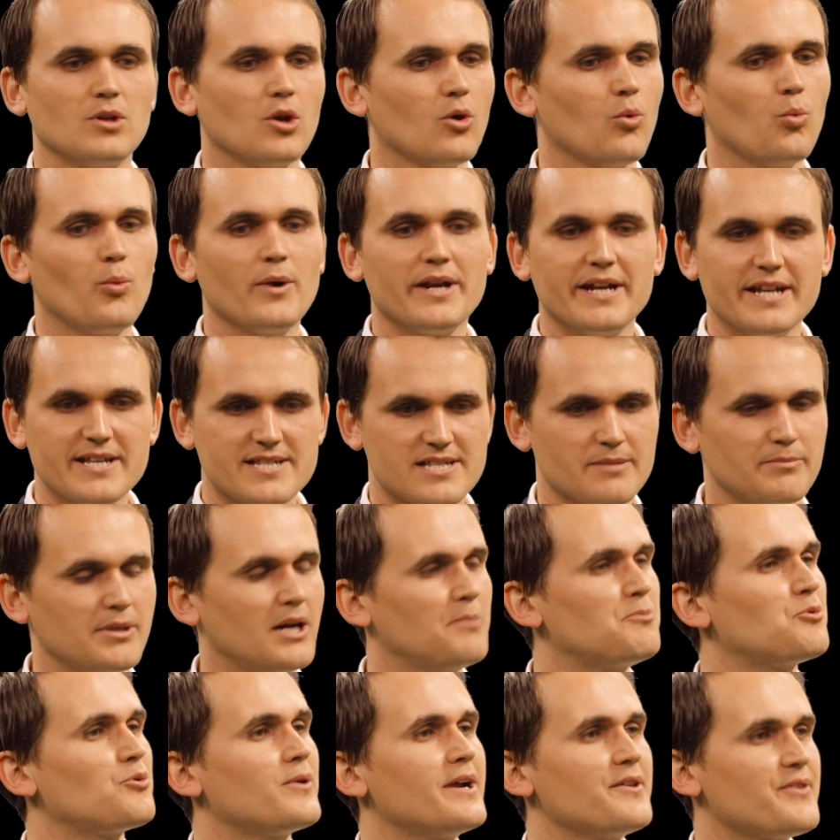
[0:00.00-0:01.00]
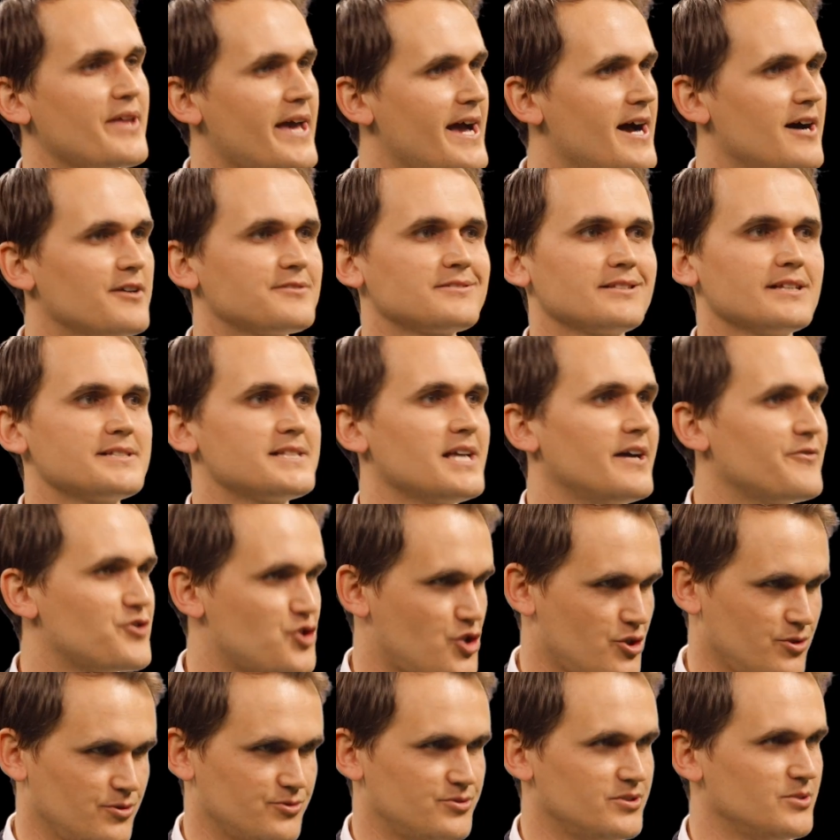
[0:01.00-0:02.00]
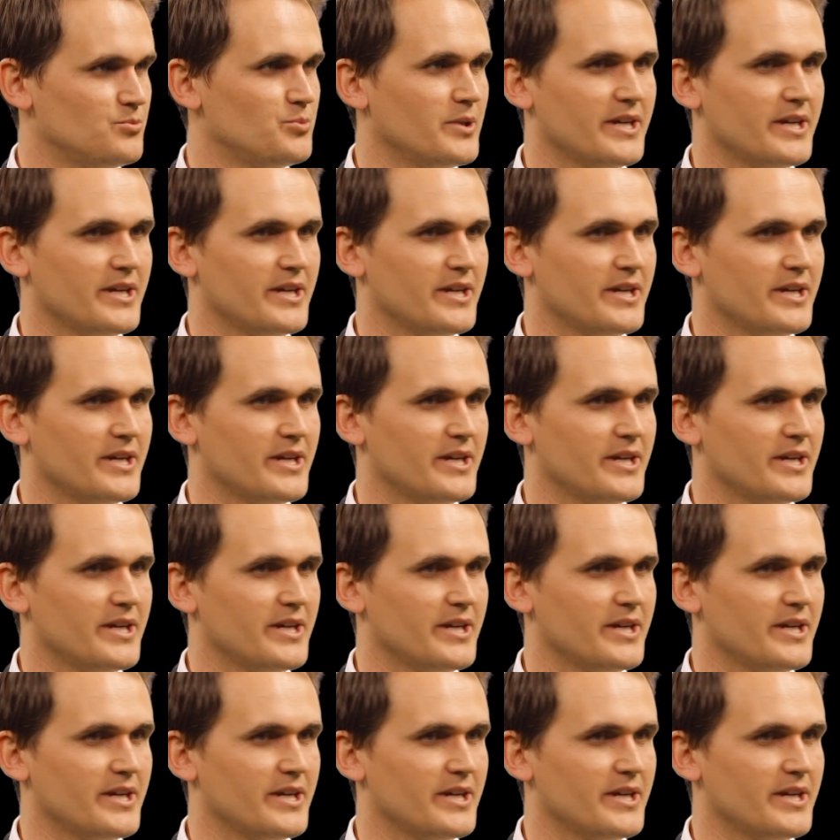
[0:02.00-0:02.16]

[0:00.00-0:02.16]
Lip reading: We need some help around the house. Let's have children.